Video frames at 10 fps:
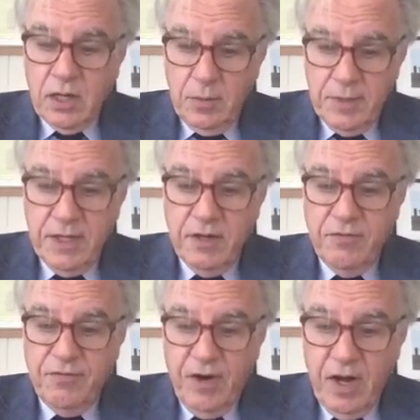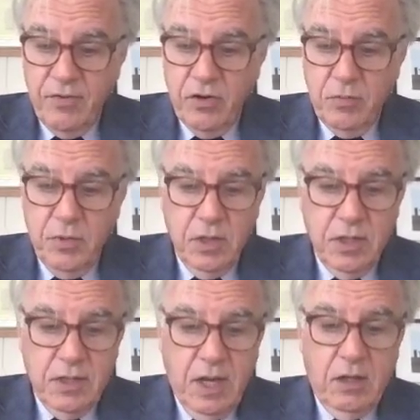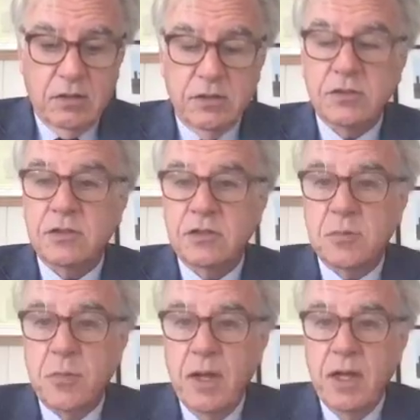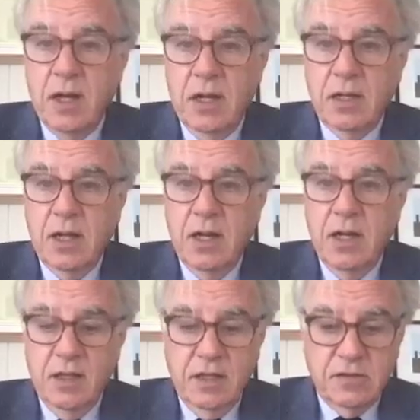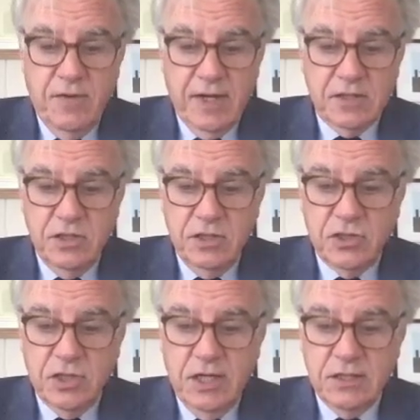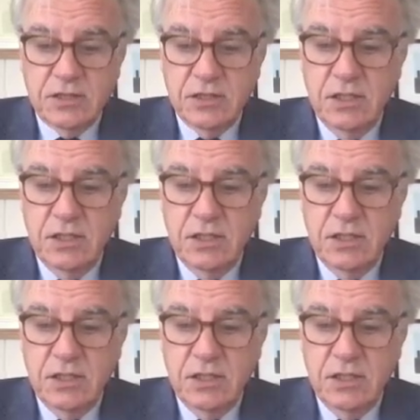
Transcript: committed $500 million to spend on getting these vaccine shots